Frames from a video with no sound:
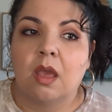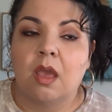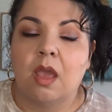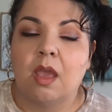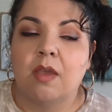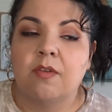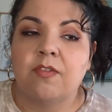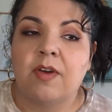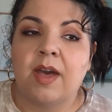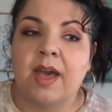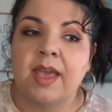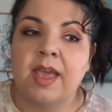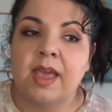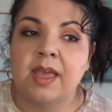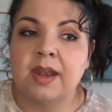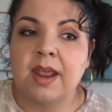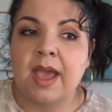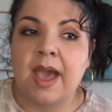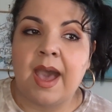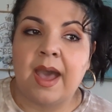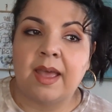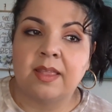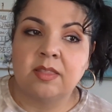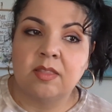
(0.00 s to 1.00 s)
if I had
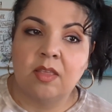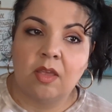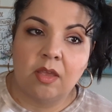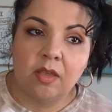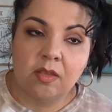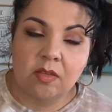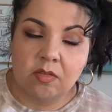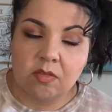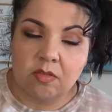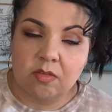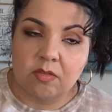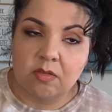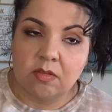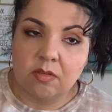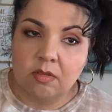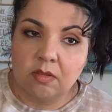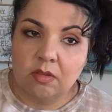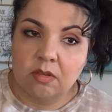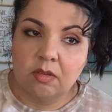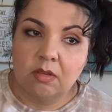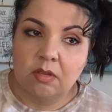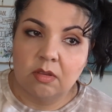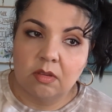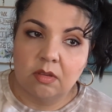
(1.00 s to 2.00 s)
had this
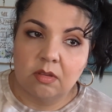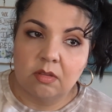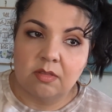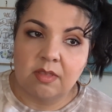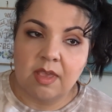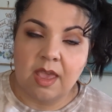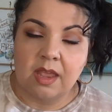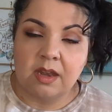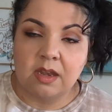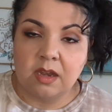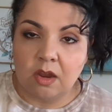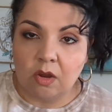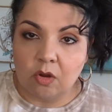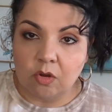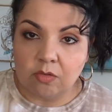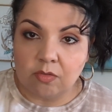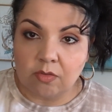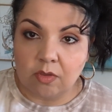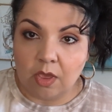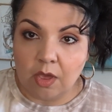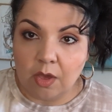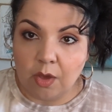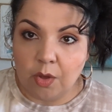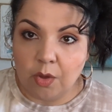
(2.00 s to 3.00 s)
10 years
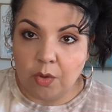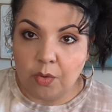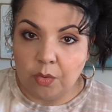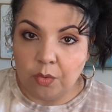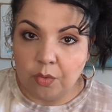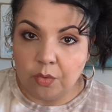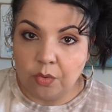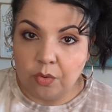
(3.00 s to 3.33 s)
ago?